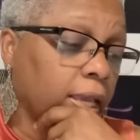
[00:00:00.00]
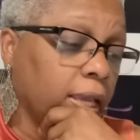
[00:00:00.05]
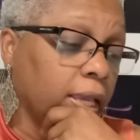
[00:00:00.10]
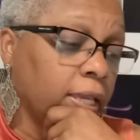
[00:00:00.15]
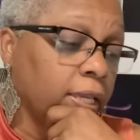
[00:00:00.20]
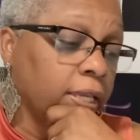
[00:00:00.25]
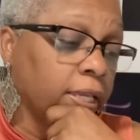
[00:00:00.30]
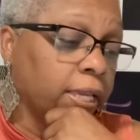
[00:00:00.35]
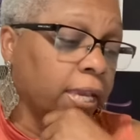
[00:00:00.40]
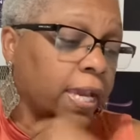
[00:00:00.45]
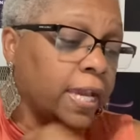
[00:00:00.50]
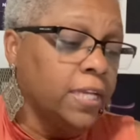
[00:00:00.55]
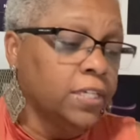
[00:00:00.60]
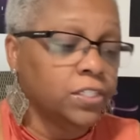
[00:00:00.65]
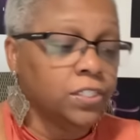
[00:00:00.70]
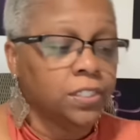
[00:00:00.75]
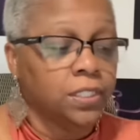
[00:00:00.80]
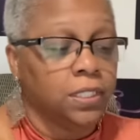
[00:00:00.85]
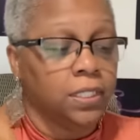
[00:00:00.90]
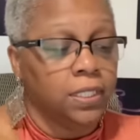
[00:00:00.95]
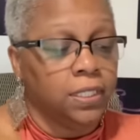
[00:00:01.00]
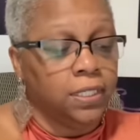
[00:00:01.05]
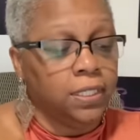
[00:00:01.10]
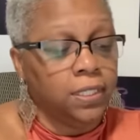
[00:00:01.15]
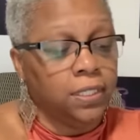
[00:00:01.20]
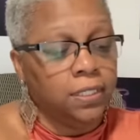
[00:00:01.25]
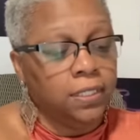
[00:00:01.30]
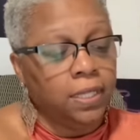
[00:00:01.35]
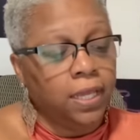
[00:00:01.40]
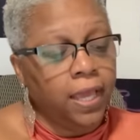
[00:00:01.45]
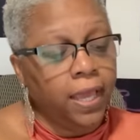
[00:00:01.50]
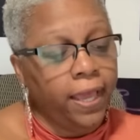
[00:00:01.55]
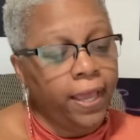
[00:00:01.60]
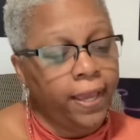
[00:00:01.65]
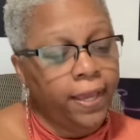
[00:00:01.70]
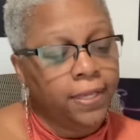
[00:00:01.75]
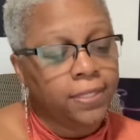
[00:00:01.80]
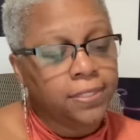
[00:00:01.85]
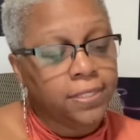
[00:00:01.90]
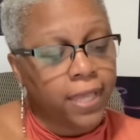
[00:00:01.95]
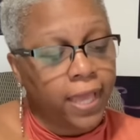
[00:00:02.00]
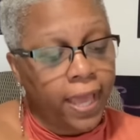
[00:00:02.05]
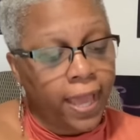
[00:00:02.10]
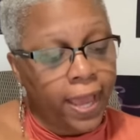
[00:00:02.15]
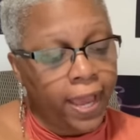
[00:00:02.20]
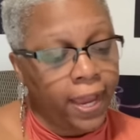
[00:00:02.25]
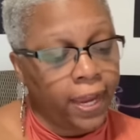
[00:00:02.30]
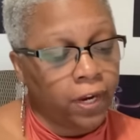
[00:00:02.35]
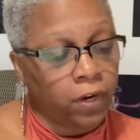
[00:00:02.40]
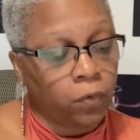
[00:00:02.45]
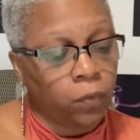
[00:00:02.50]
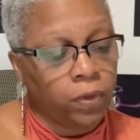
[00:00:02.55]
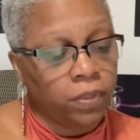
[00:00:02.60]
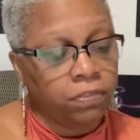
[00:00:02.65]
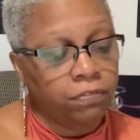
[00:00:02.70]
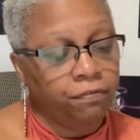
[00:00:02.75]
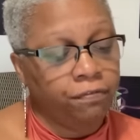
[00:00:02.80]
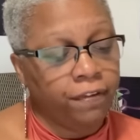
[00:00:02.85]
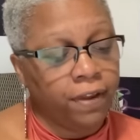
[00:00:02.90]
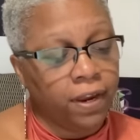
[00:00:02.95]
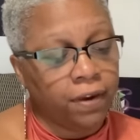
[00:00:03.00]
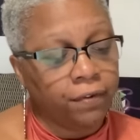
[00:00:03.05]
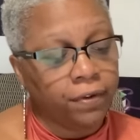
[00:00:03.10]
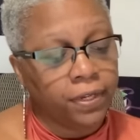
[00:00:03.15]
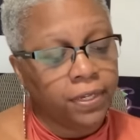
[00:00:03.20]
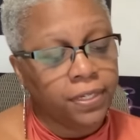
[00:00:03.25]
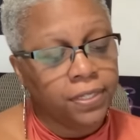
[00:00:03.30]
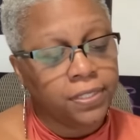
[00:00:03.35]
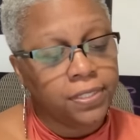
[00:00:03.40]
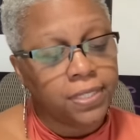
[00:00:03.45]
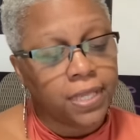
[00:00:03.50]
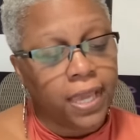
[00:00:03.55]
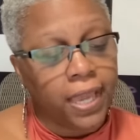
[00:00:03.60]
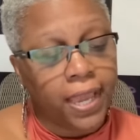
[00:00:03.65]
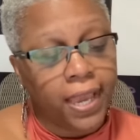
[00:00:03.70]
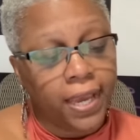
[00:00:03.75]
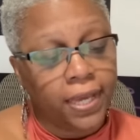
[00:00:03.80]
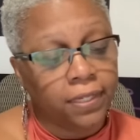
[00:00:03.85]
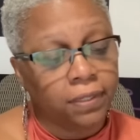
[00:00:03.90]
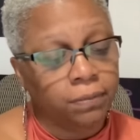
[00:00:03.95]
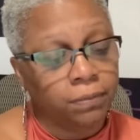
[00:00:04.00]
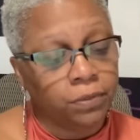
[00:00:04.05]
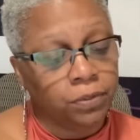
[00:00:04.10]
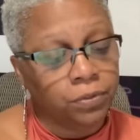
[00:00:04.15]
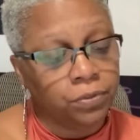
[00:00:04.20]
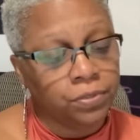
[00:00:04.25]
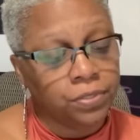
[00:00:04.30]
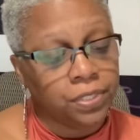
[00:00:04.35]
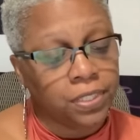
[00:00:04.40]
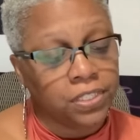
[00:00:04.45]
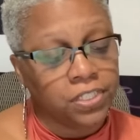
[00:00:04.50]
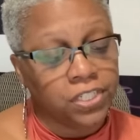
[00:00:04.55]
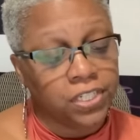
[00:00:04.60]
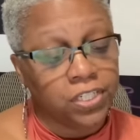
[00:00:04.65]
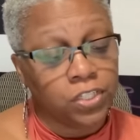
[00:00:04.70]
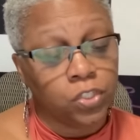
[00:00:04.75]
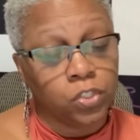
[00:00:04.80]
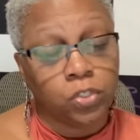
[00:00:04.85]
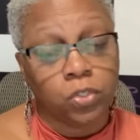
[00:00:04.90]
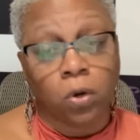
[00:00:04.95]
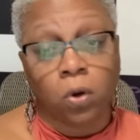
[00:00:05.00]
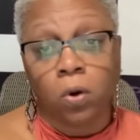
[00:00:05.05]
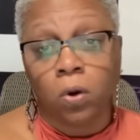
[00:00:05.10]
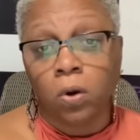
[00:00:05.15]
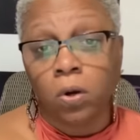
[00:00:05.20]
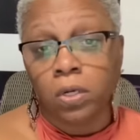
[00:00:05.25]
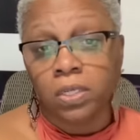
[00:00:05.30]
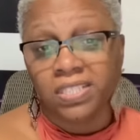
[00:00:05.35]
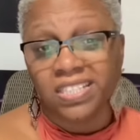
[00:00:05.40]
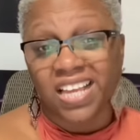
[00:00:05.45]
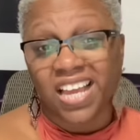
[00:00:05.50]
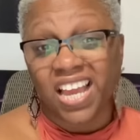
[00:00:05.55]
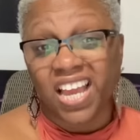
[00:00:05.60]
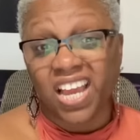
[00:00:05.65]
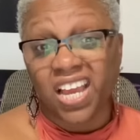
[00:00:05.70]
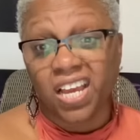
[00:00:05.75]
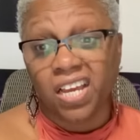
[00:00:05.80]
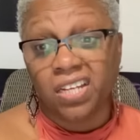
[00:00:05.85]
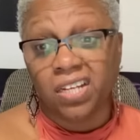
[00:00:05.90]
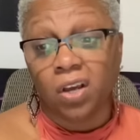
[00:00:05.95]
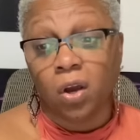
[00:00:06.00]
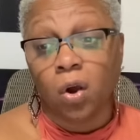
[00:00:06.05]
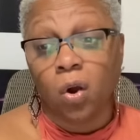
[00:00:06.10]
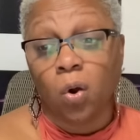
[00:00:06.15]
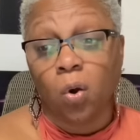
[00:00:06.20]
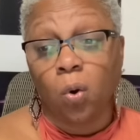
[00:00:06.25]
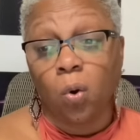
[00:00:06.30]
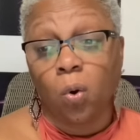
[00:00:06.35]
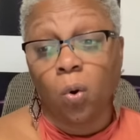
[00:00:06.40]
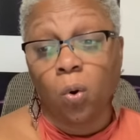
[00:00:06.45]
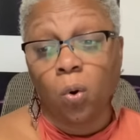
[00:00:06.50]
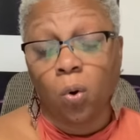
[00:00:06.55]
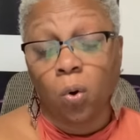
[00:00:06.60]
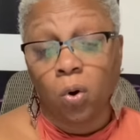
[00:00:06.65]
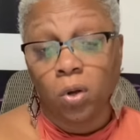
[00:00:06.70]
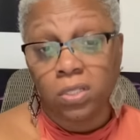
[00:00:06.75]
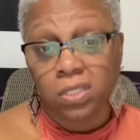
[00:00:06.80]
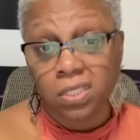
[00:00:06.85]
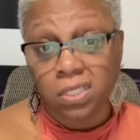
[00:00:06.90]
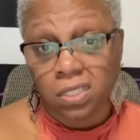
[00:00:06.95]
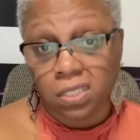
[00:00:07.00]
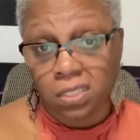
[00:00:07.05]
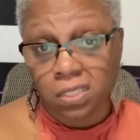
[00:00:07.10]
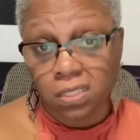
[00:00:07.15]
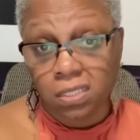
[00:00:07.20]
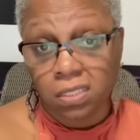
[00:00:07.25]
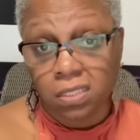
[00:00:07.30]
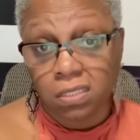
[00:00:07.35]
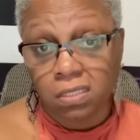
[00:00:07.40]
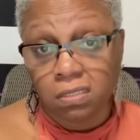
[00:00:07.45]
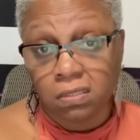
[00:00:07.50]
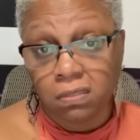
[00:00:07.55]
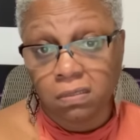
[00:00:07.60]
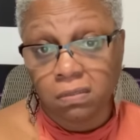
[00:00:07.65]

Engaging in S act with various animals such as dogs and horses.